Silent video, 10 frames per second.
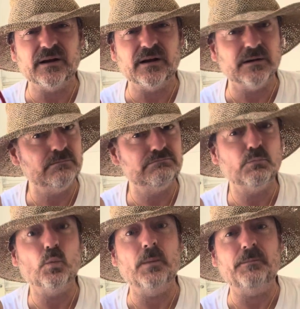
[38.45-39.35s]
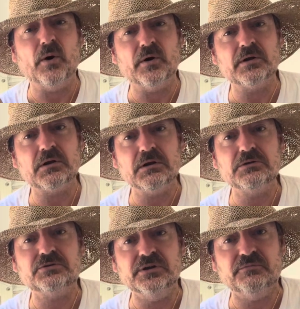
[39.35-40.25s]
on what part of the
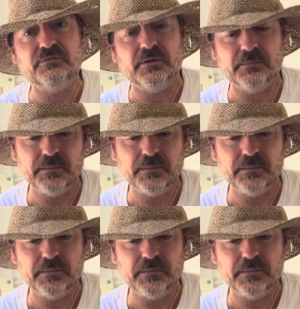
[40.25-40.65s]
country you're from.